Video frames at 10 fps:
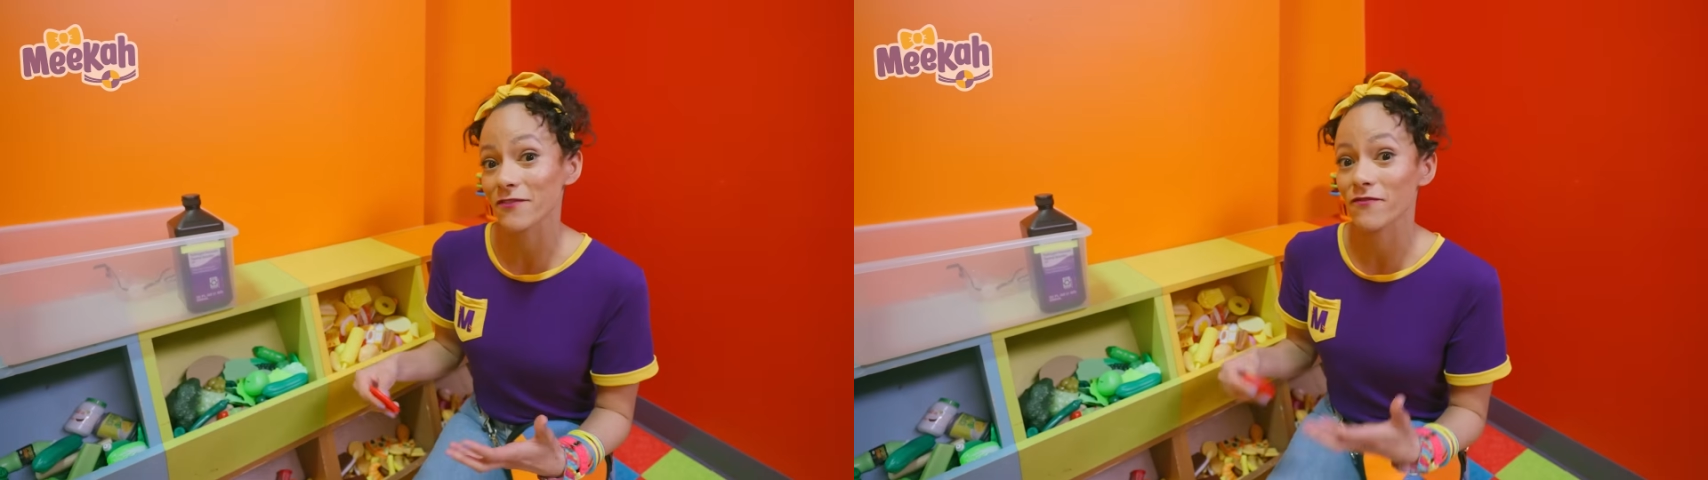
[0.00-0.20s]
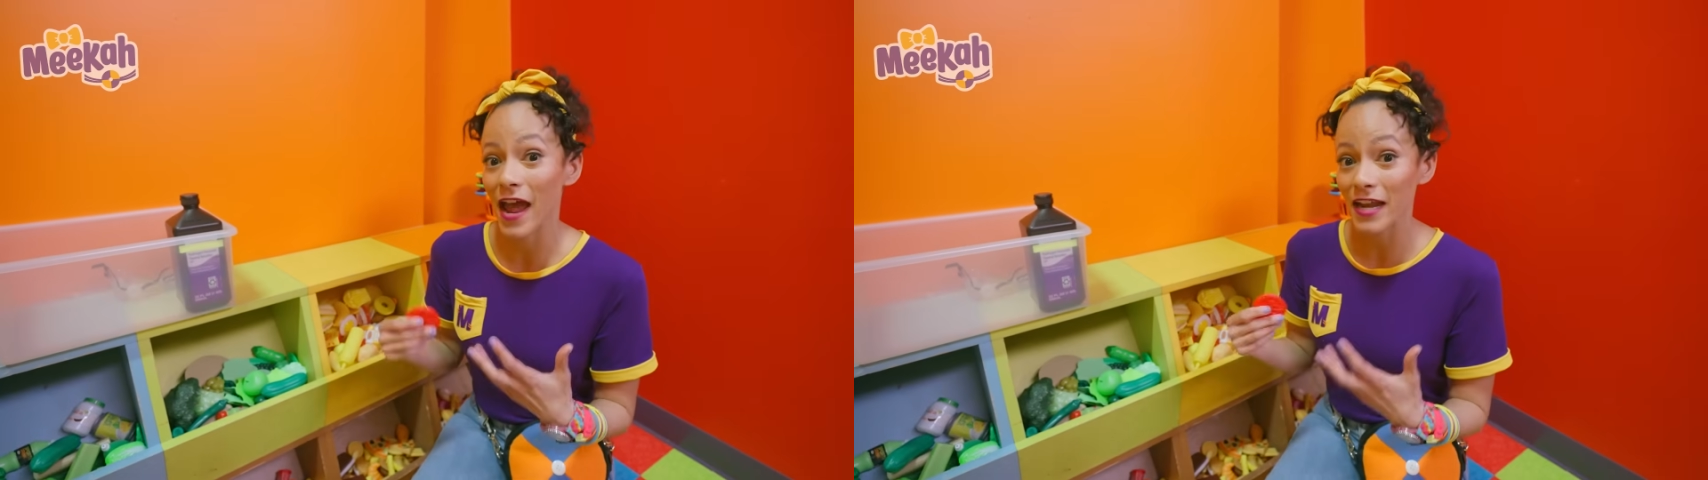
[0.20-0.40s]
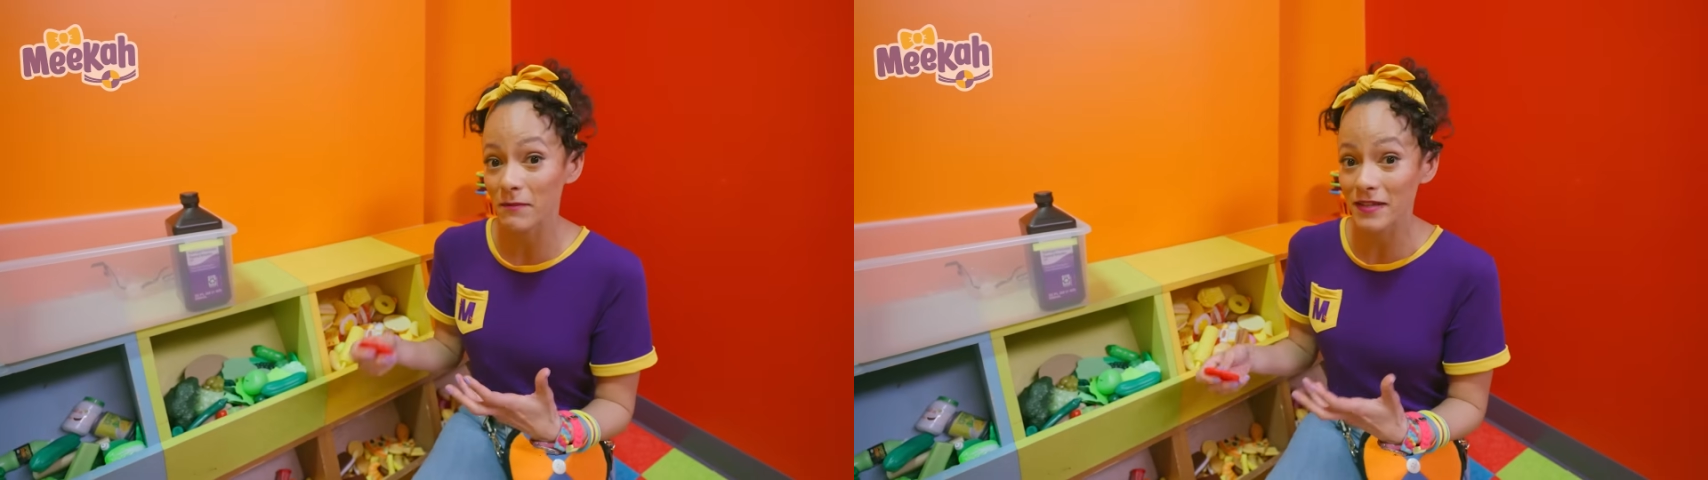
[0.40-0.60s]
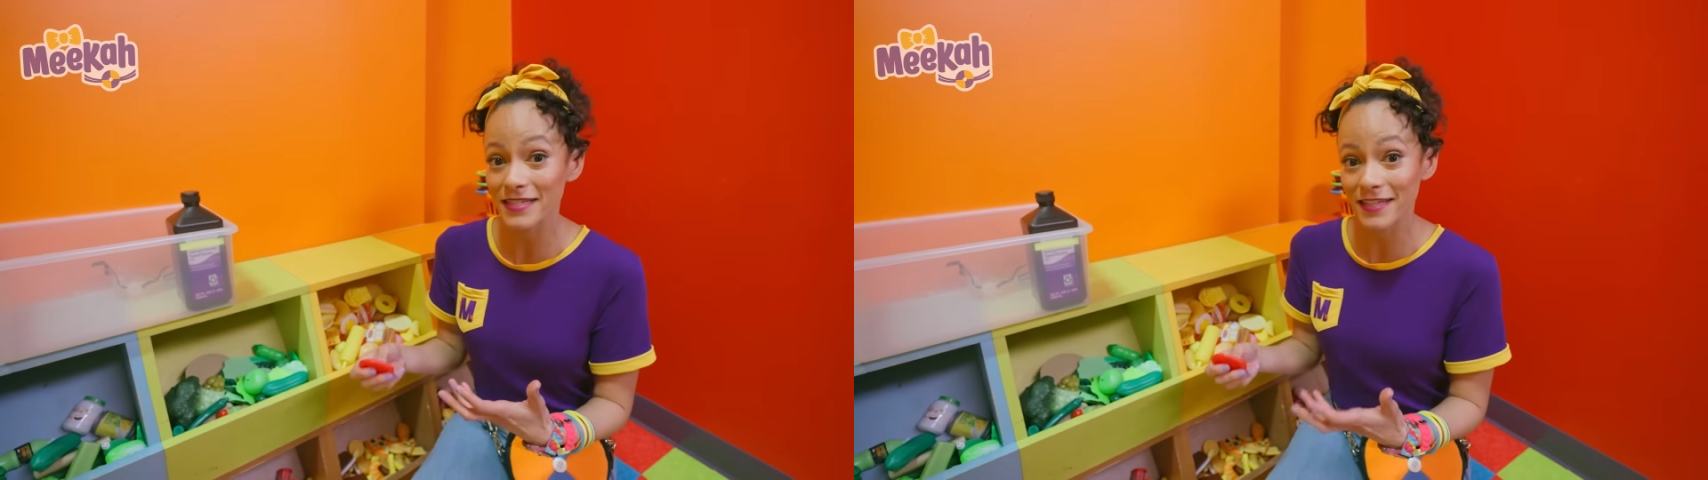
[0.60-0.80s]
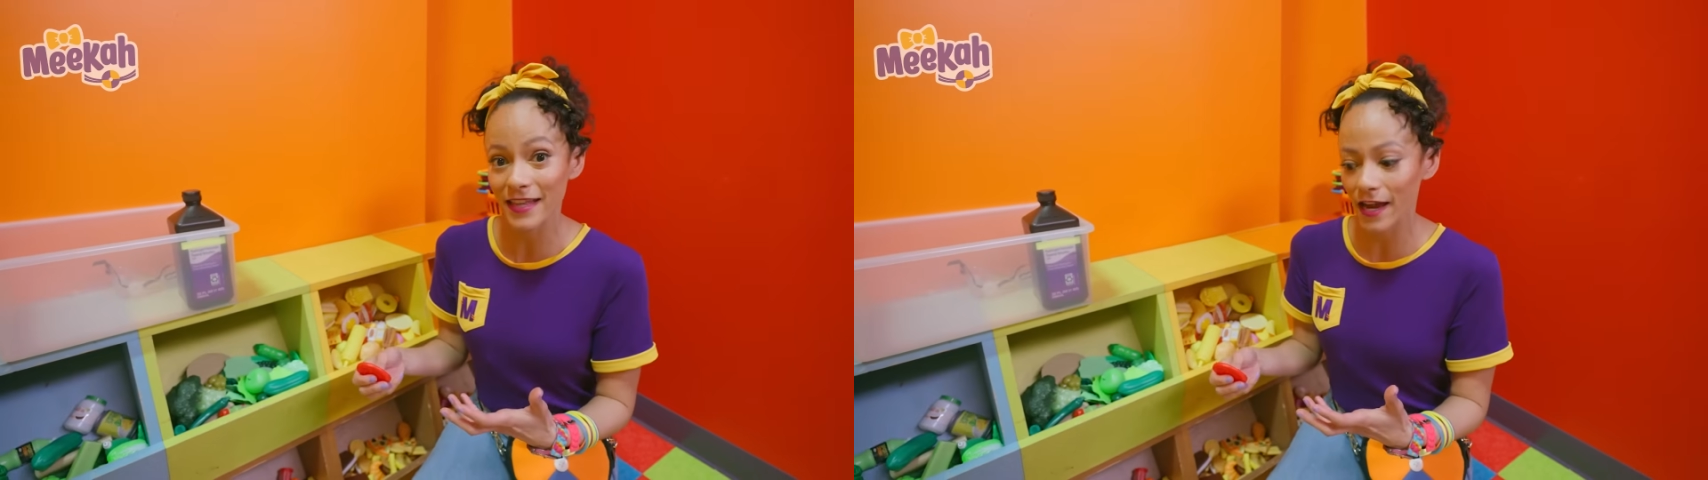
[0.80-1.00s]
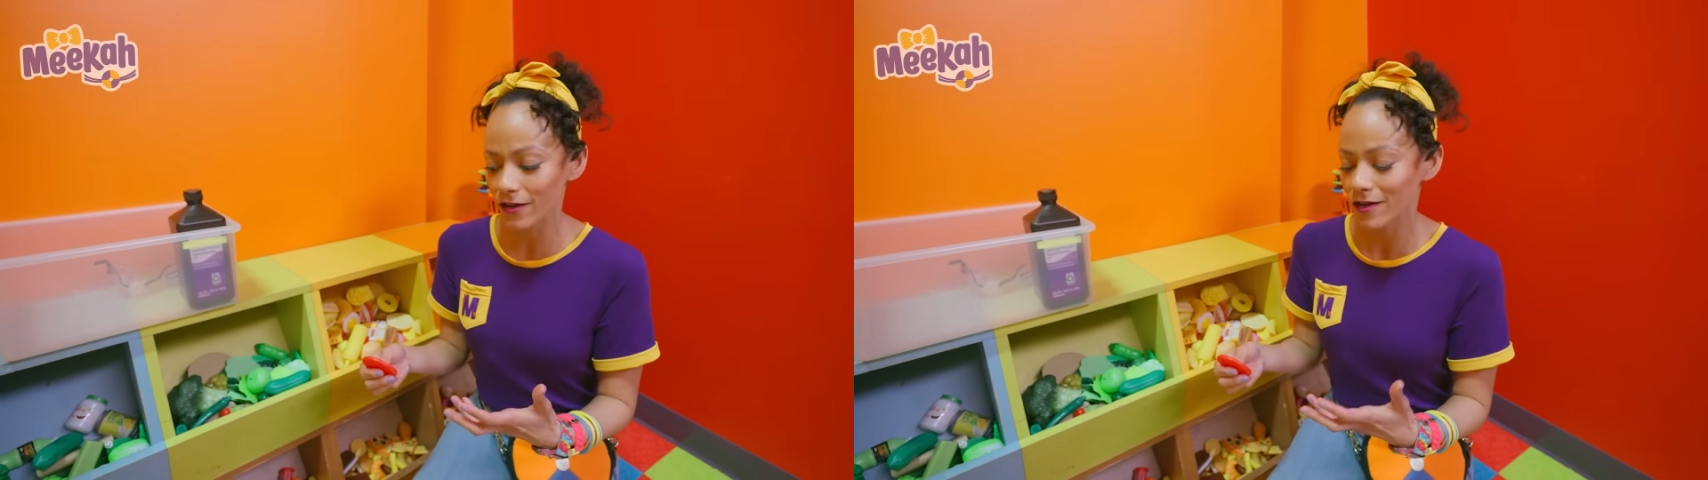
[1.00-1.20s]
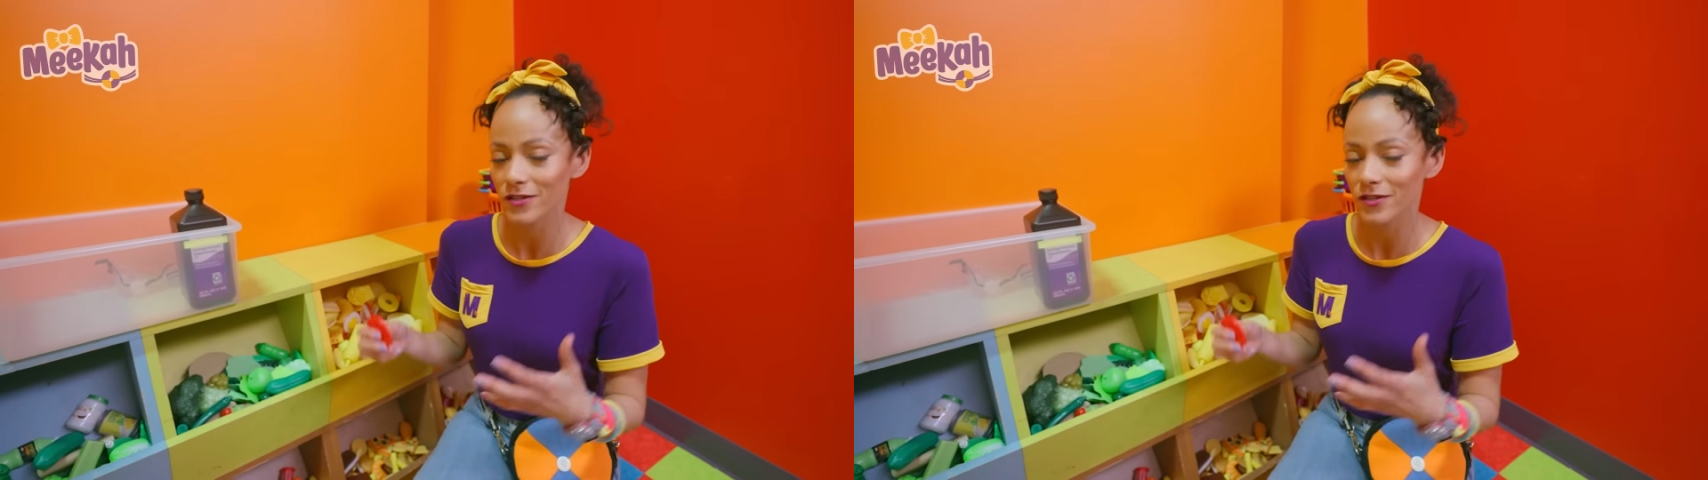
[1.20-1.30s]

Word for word: and vitamins in there,